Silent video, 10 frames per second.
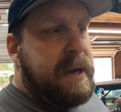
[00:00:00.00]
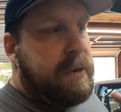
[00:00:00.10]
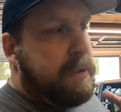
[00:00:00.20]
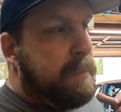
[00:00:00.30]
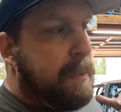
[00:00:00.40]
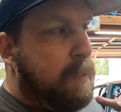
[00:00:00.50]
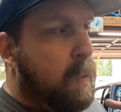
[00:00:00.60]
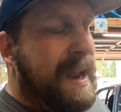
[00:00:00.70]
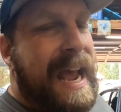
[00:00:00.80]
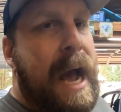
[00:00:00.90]
don't remember
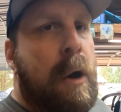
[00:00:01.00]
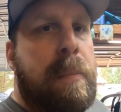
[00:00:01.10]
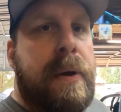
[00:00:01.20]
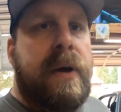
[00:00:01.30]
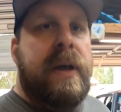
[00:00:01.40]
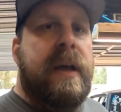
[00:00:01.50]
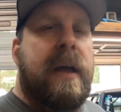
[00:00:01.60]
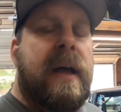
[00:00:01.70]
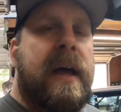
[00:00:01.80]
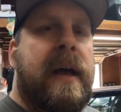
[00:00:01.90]
what output
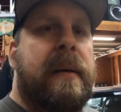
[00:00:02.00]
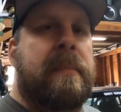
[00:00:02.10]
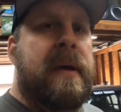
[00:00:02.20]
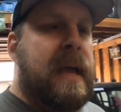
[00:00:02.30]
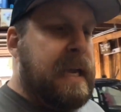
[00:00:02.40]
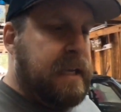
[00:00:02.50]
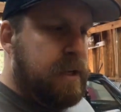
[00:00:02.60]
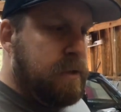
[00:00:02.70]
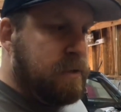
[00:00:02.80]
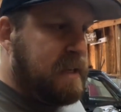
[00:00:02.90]
I
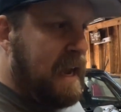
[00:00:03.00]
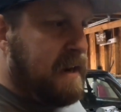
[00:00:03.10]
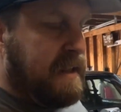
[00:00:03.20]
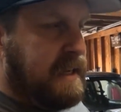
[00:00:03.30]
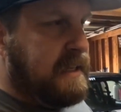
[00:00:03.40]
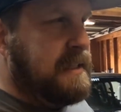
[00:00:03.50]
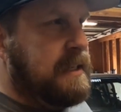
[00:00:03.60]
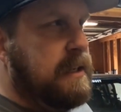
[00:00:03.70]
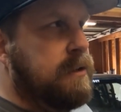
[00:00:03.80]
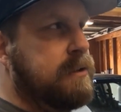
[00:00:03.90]
used out of the ECU,